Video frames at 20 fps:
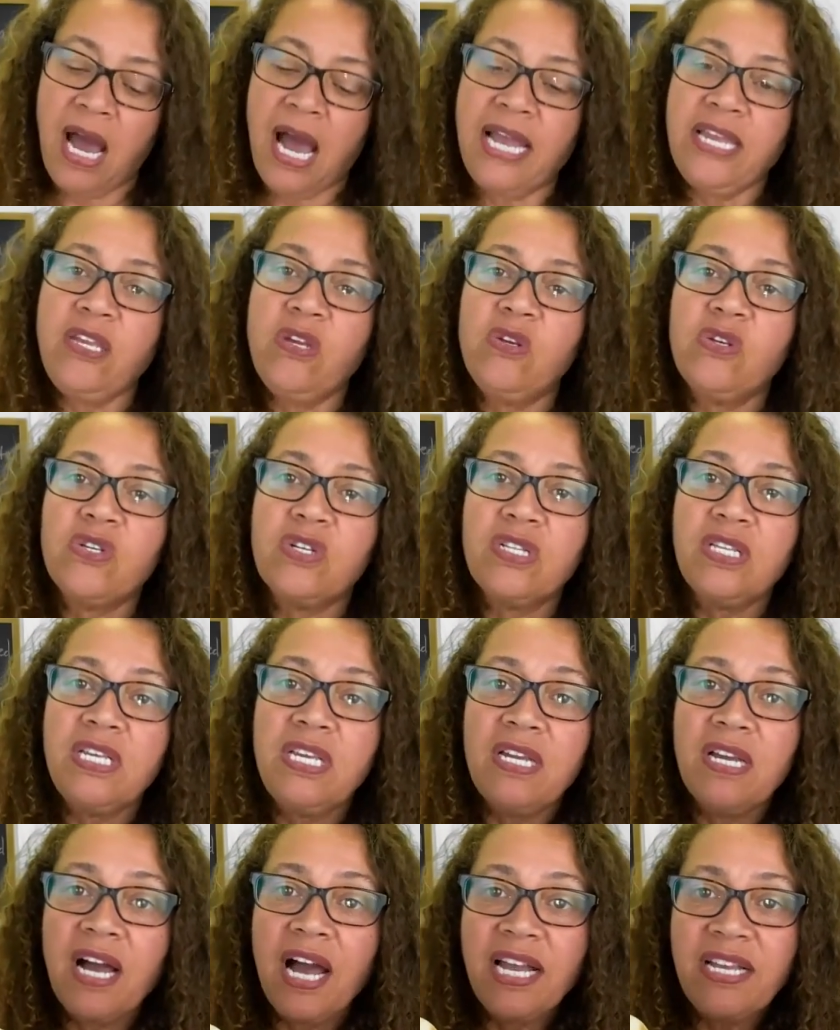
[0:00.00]

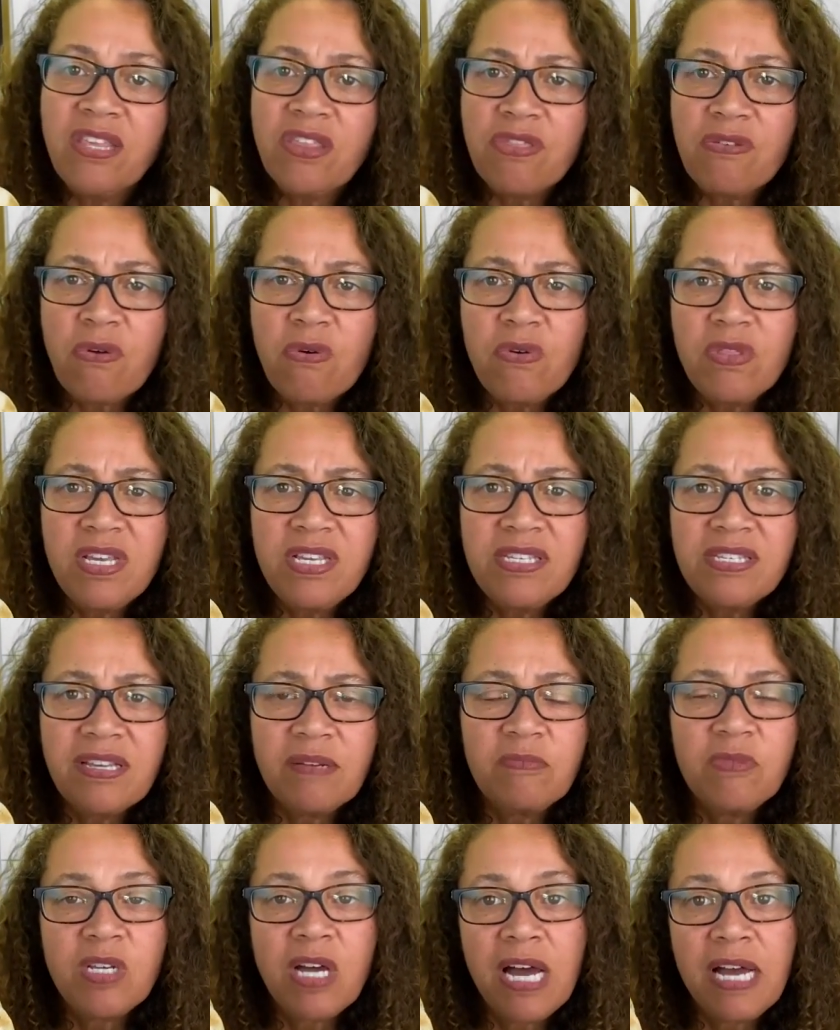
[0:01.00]
I throw these
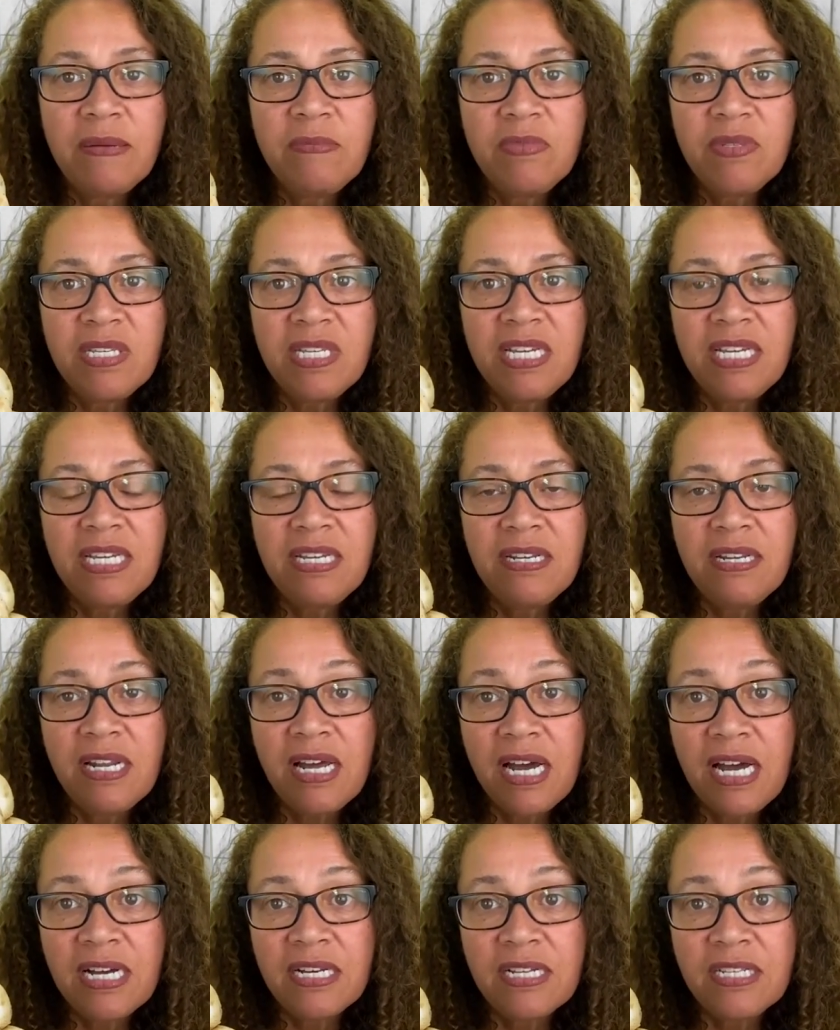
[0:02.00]
sometimes in
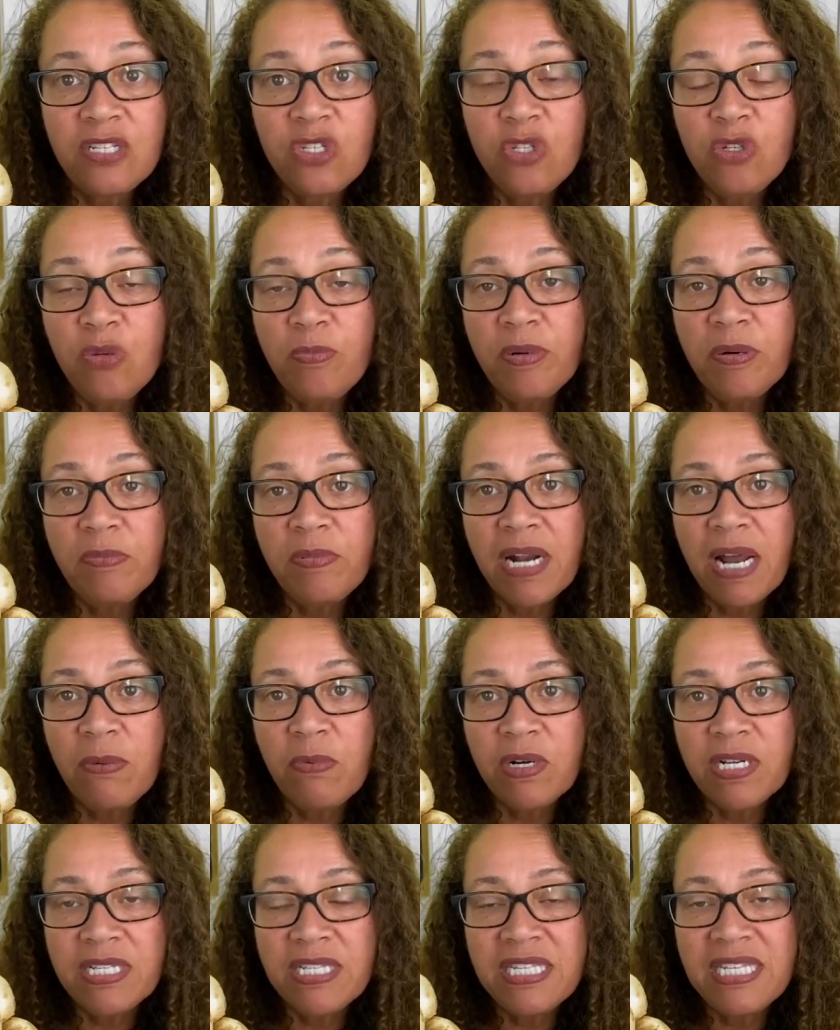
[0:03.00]
a soup, but I
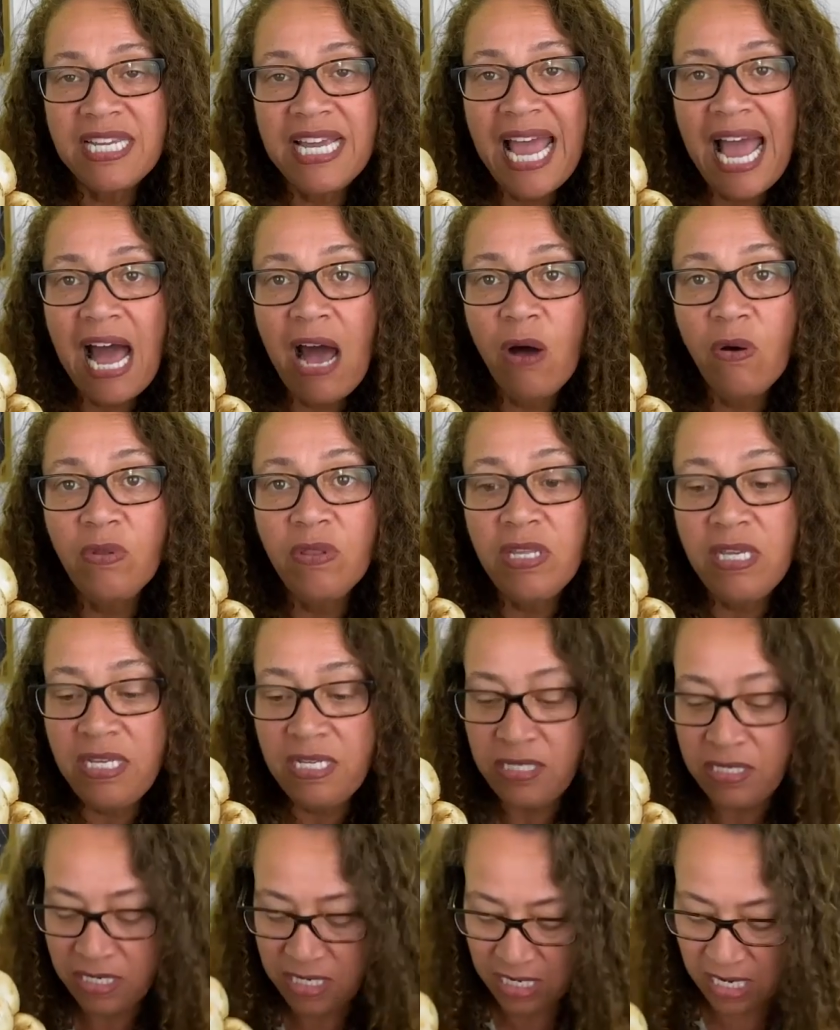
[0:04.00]
want to see how
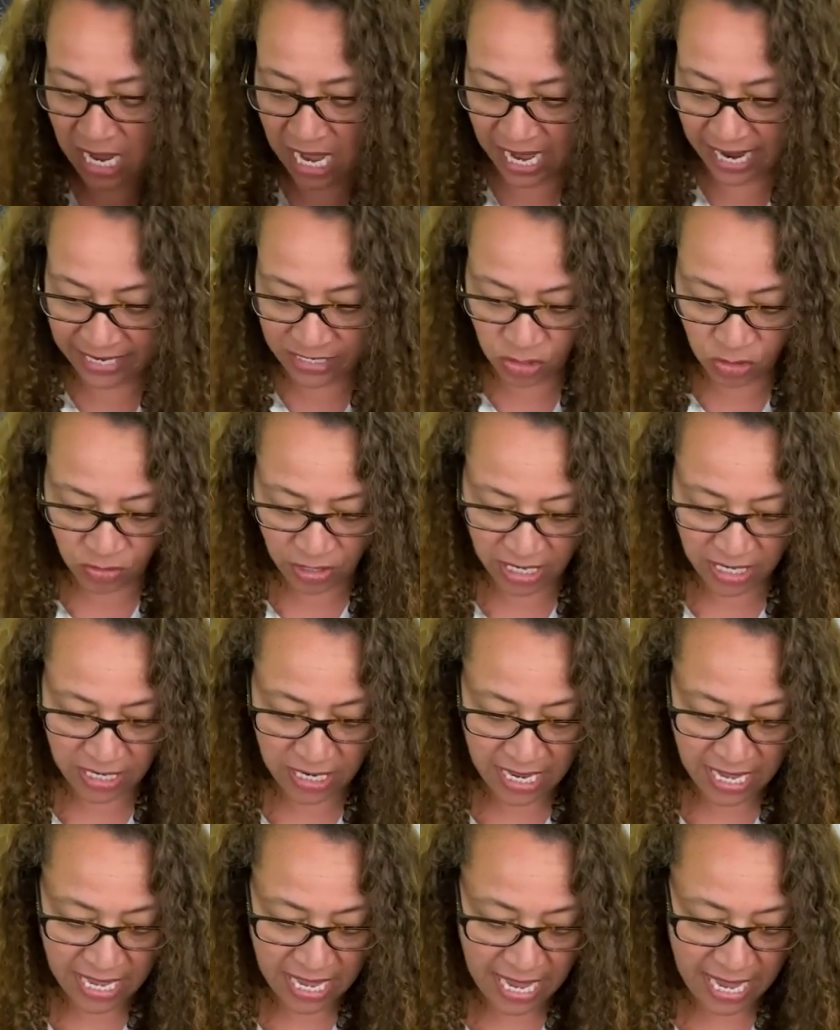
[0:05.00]
these
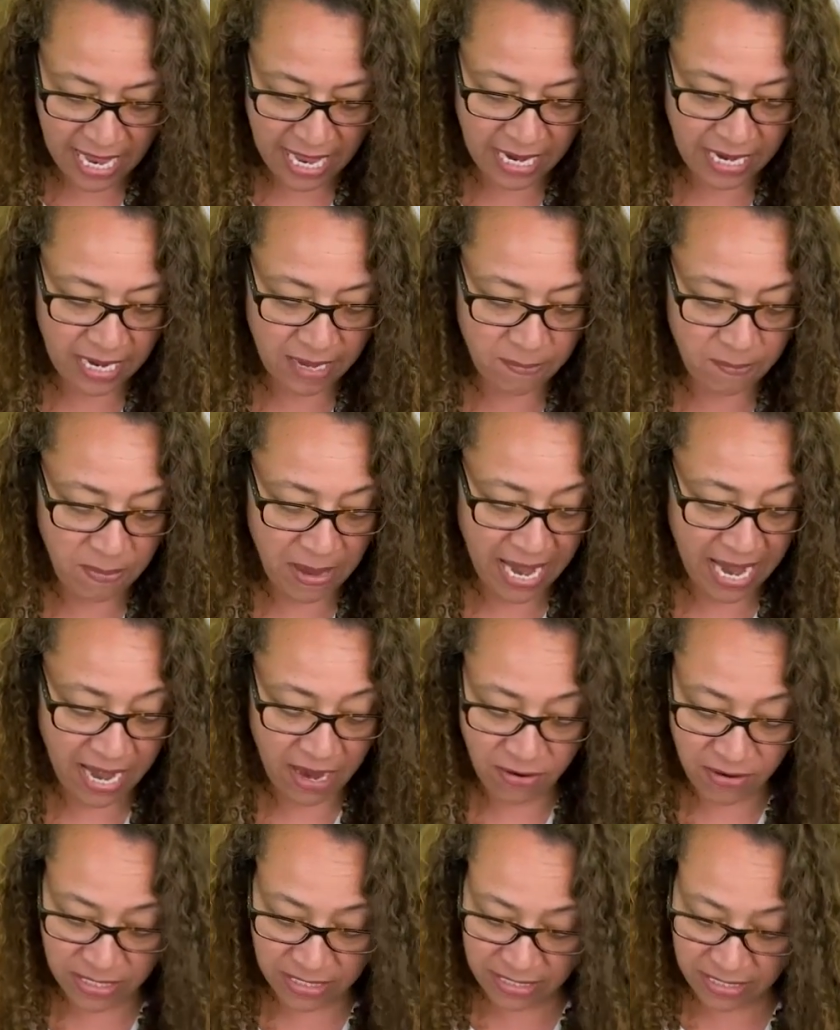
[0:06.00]
dehydrate in
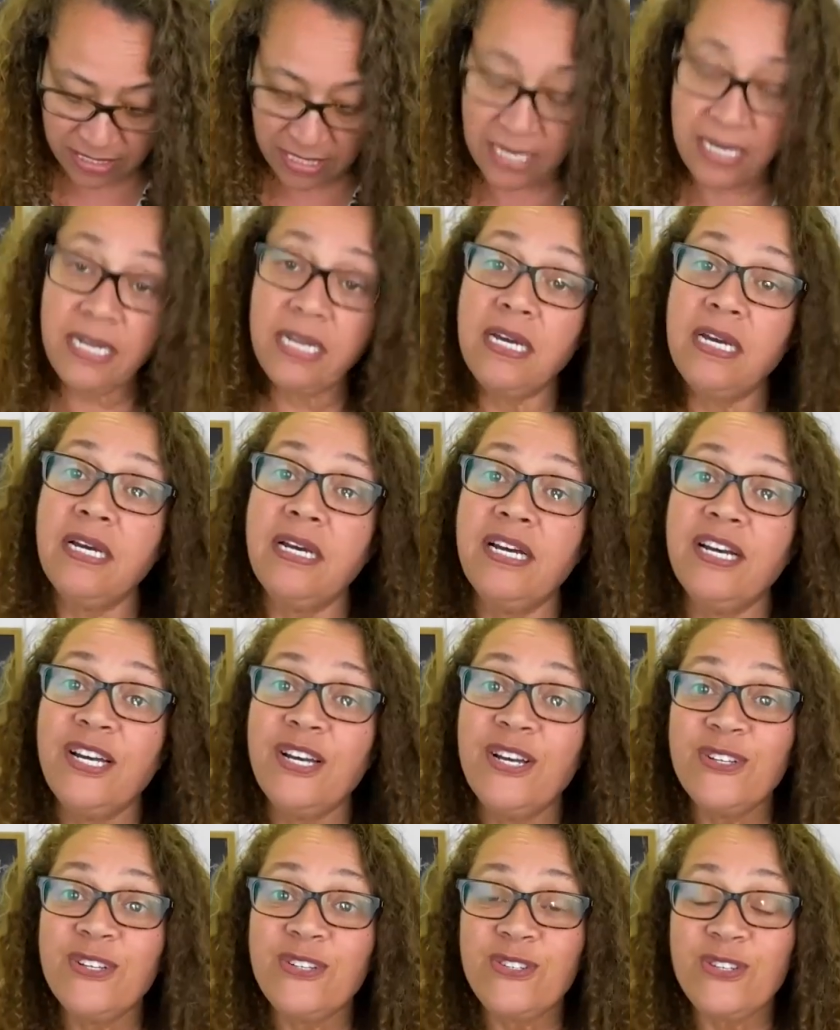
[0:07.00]
comparison
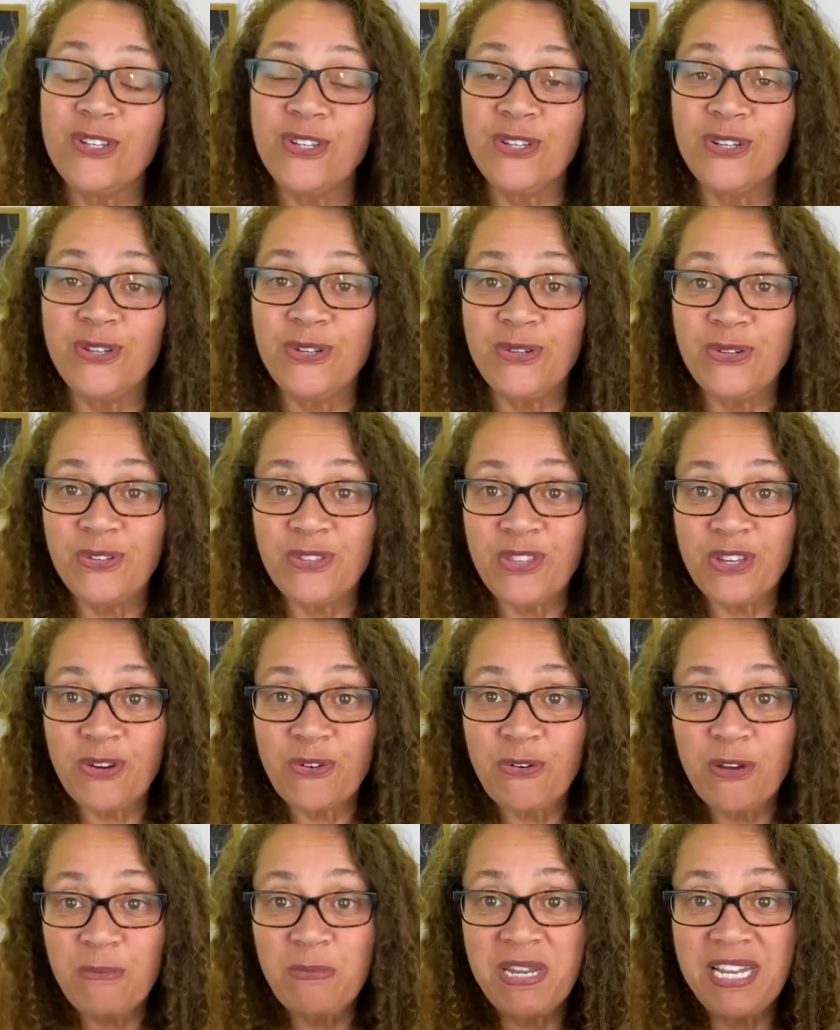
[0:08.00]
to the
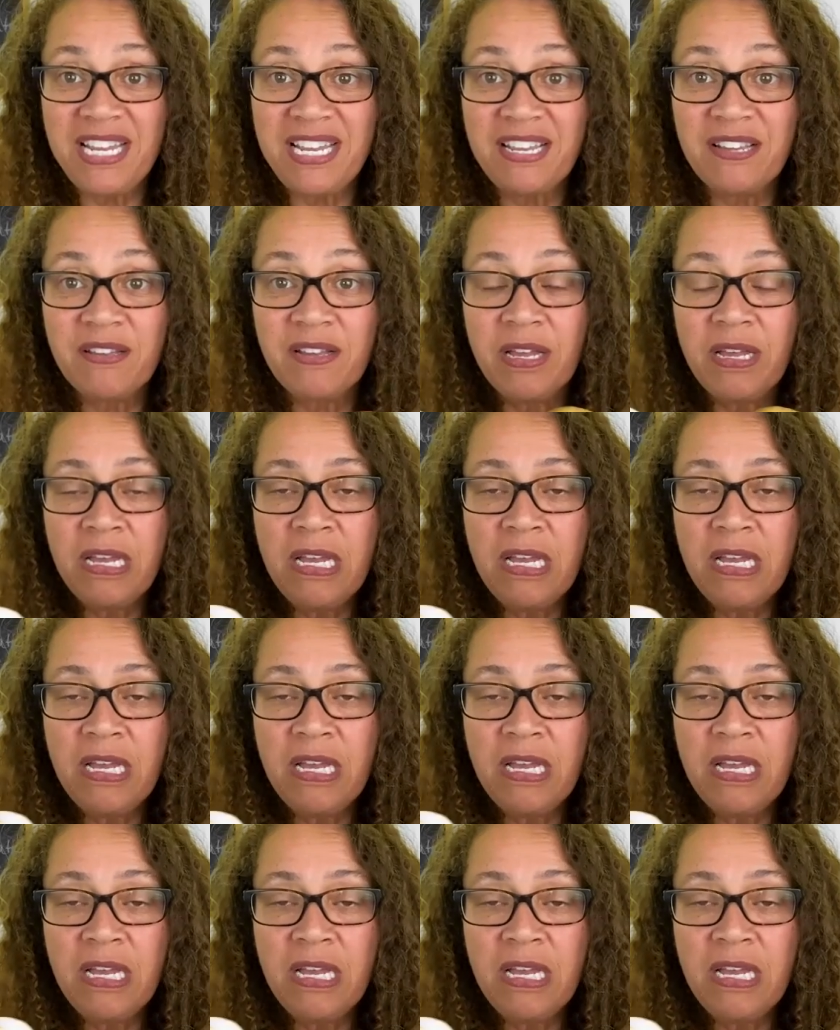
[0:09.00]
criminy.